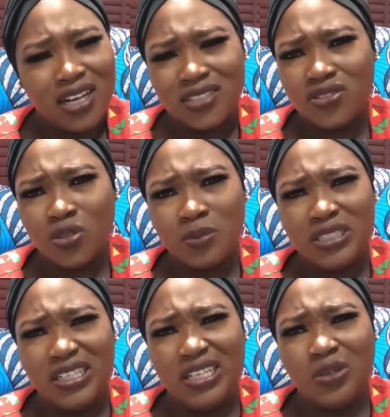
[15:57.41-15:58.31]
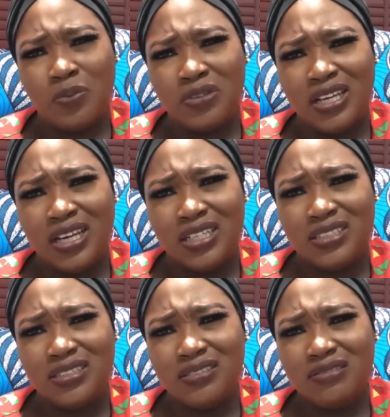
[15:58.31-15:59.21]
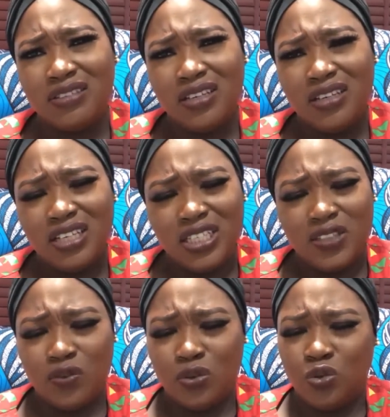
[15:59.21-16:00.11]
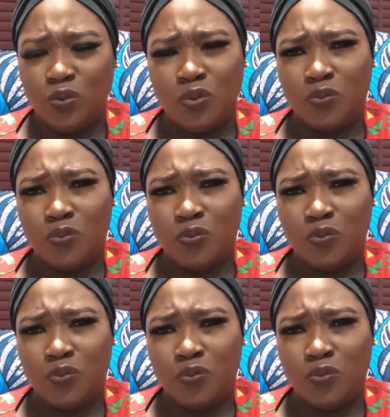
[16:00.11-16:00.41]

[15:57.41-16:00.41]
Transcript: and something laid upon her heart. His phone do